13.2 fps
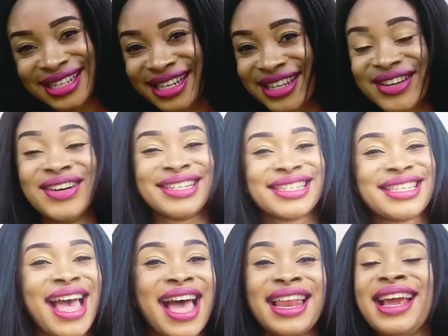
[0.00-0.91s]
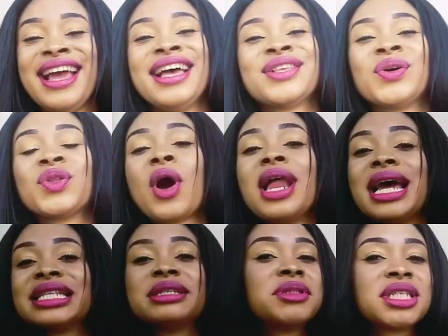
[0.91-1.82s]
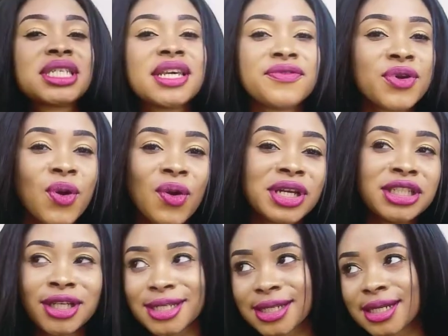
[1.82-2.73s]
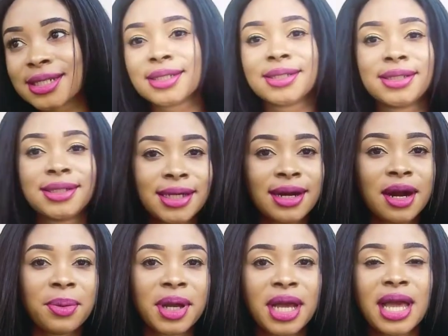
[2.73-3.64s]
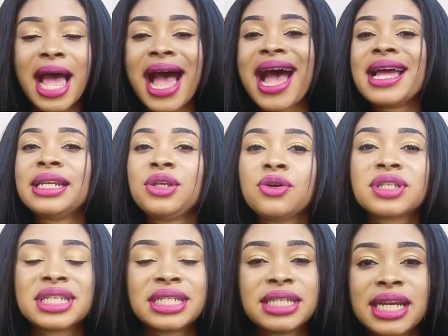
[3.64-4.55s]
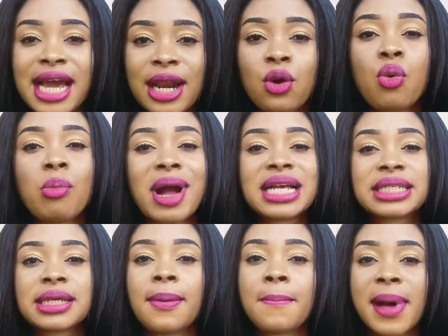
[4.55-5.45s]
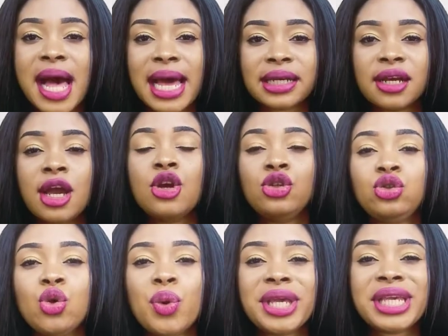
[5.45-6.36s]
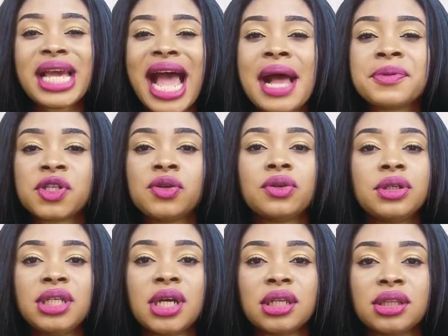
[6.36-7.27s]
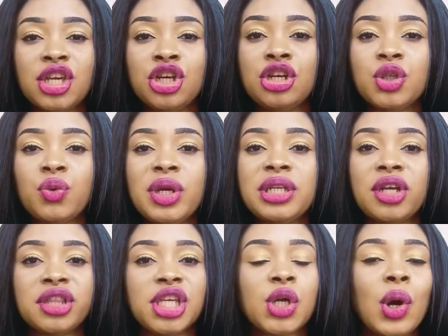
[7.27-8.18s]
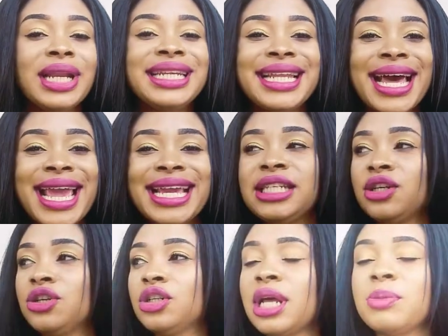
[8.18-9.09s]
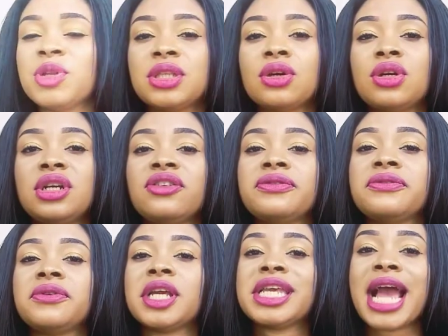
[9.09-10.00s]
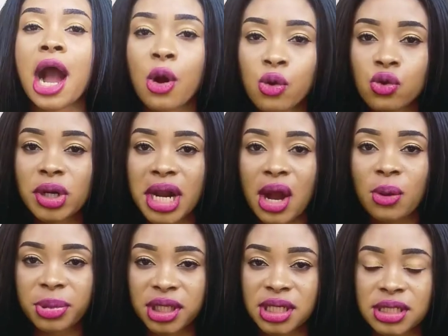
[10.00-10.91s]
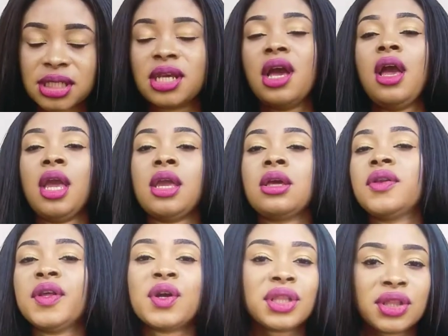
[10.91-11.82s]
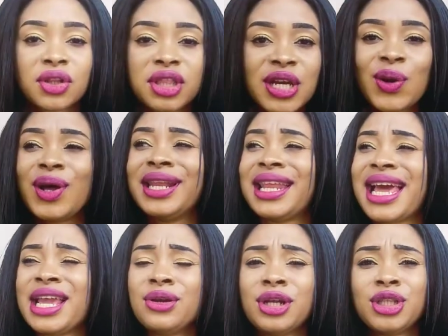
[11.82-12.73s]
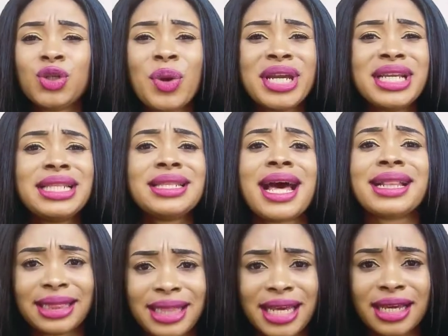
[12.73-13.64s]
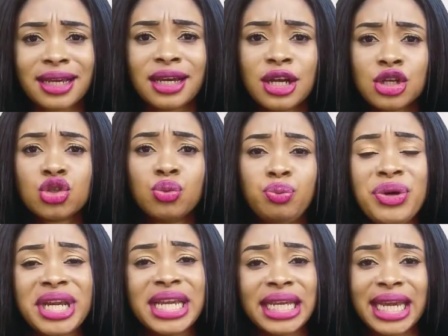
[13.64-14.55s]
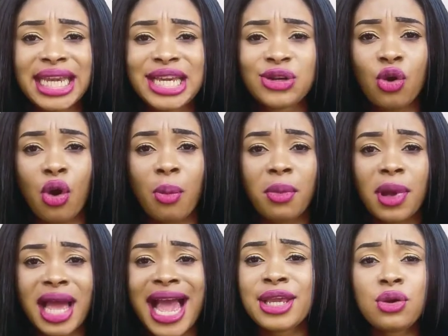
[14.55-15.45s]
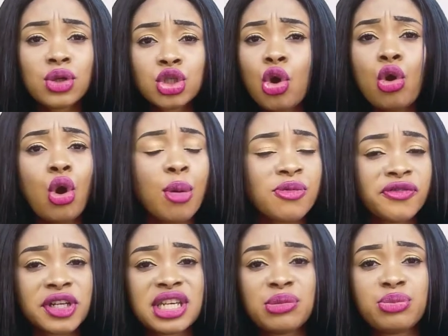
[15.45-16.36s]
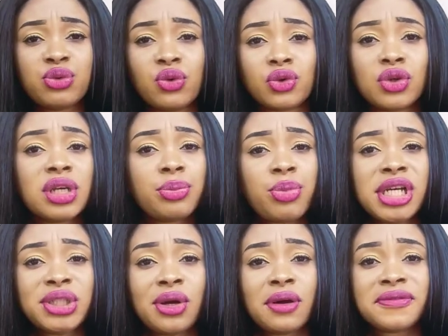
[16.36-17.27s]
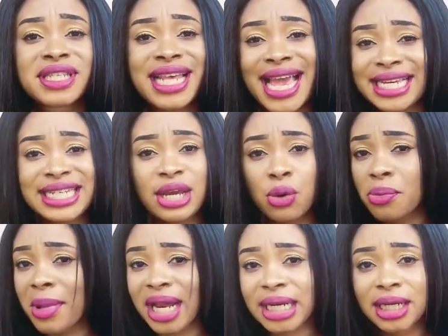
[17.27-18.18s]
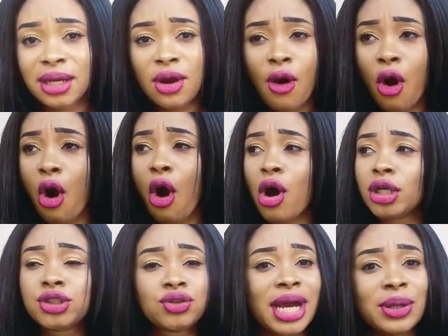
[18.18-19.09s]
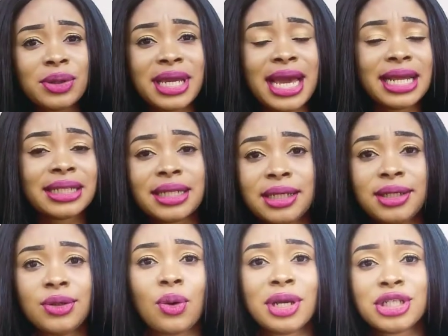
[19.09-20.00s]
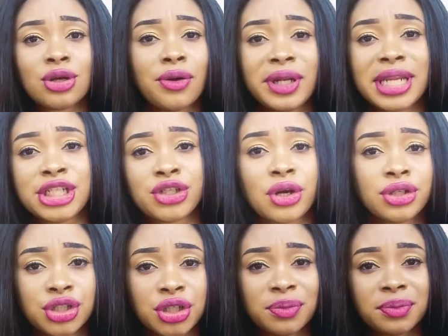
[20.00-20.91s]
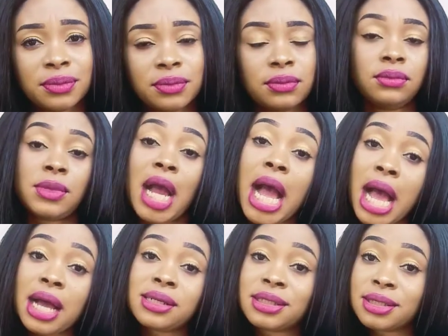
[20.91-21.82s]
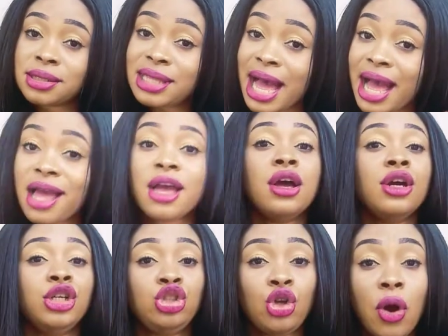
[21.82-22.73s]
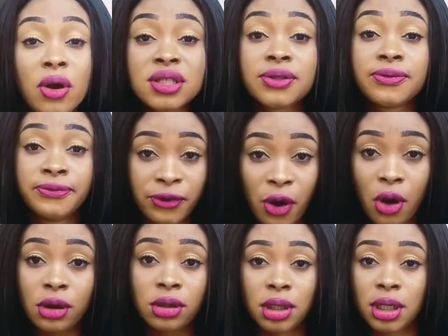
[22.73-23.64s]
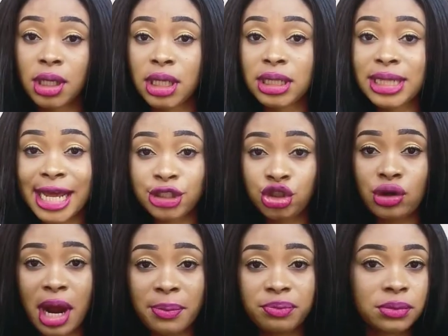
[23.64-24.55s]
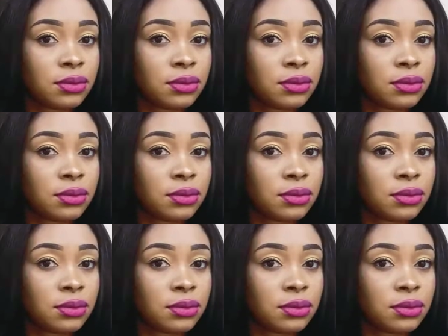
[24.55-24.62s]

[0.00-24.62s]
You understand? So don't let him deceive you. He just lost his job and you're sitting at home as a man doing absolutely nothing. You're not doing nothing online. I'm not talking of Yahoo now, please. You're not doing nothing online. You're not doing nothing to bring in income. And you're so comfortable to the point of psyching a woman or trying to get, you know, into a relationship. Ah, sister, don't fall in that trap.